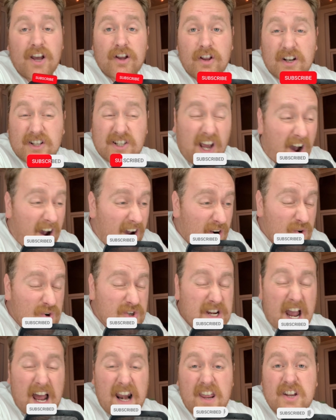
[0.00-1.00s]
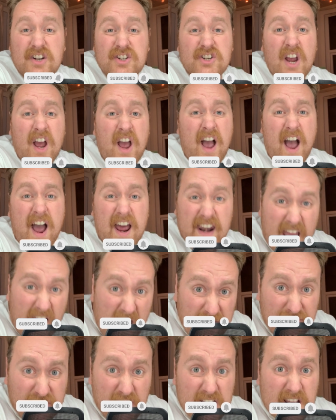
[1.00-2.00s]
a title challenge, an
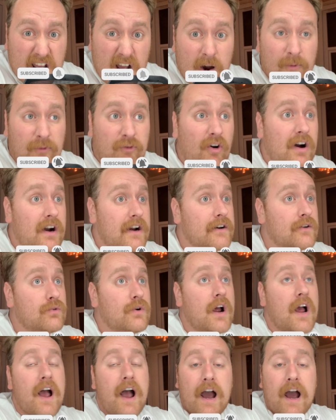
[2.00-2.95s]
FA Cup final,